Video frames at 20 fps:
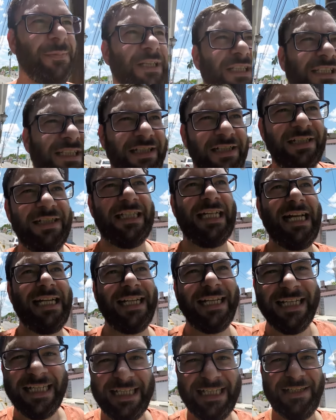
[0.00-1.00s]
but to
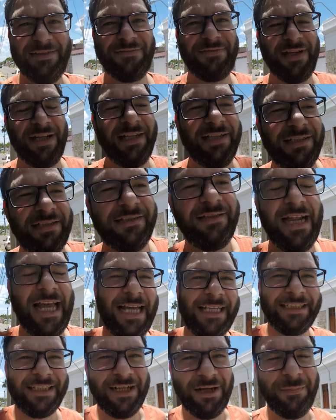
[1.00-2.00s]
kind of leave and
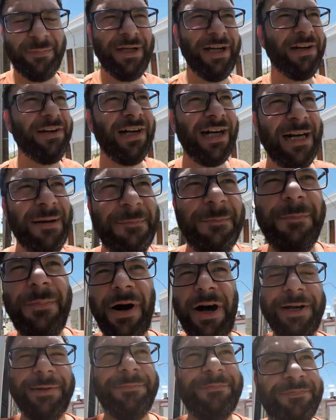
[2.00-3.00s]
I ended up here.
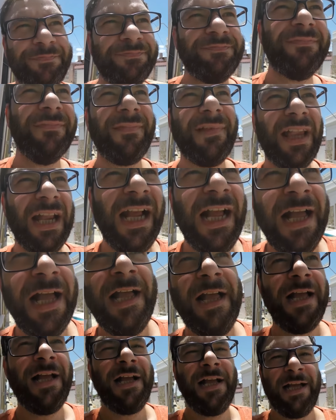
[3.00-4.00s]
But
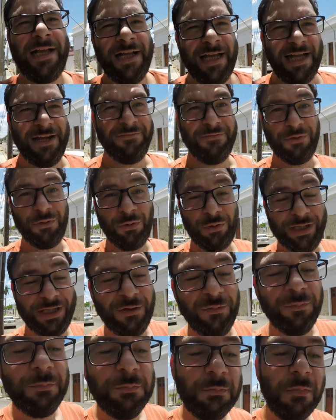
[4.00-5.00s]
if you
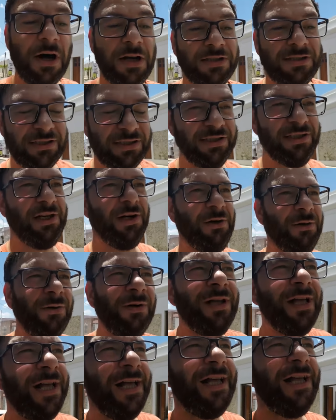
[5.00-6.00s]
really must know,
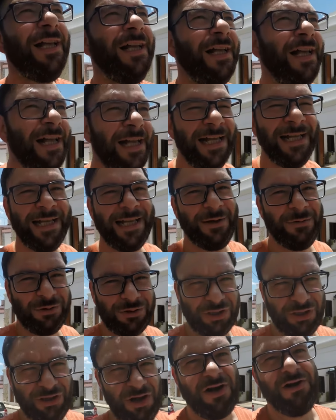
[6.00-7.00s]
it
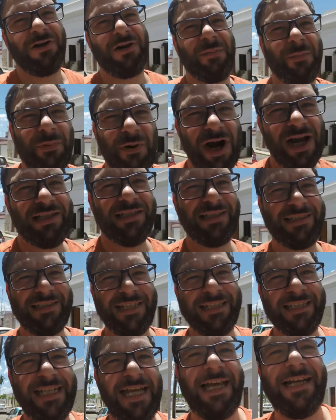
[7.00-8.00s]
was a longer process
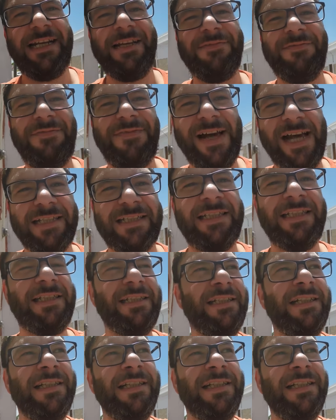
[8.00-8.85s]
than that. In fact,